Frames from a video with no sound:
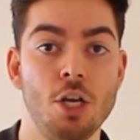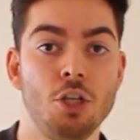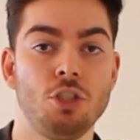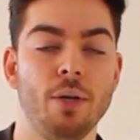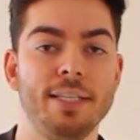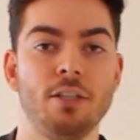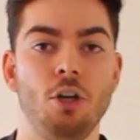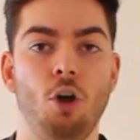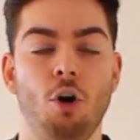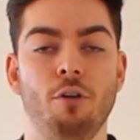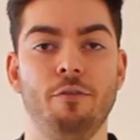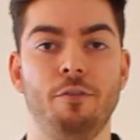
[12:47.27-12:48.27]
So there's a
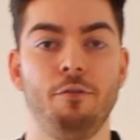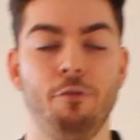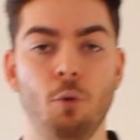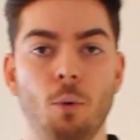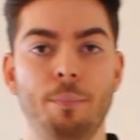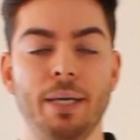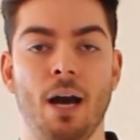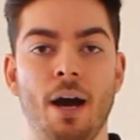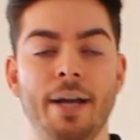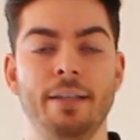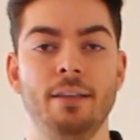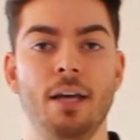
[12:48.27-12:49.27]
lot of thought
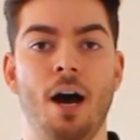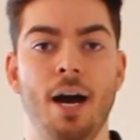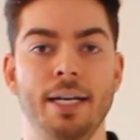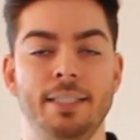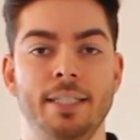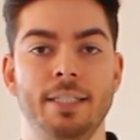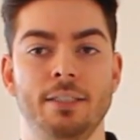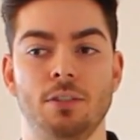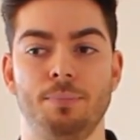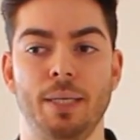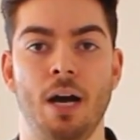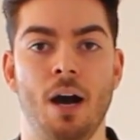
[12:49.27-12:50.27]
behind the
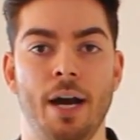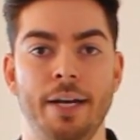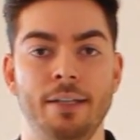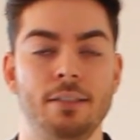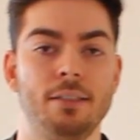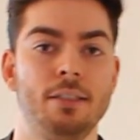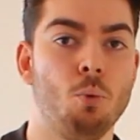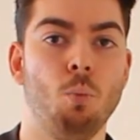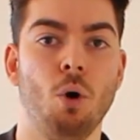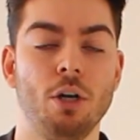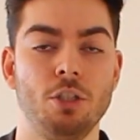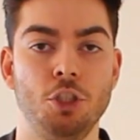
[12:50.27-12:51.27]
ideas behind
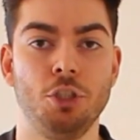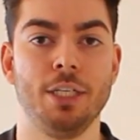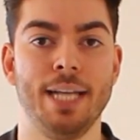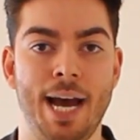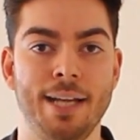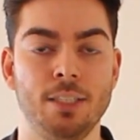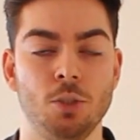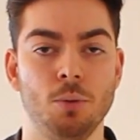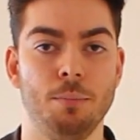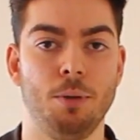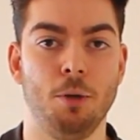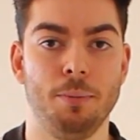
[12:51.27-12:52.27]
what you can add
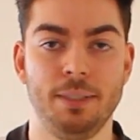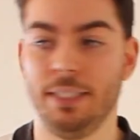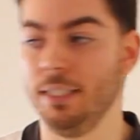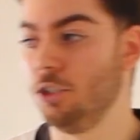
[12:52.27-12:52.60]
to a property.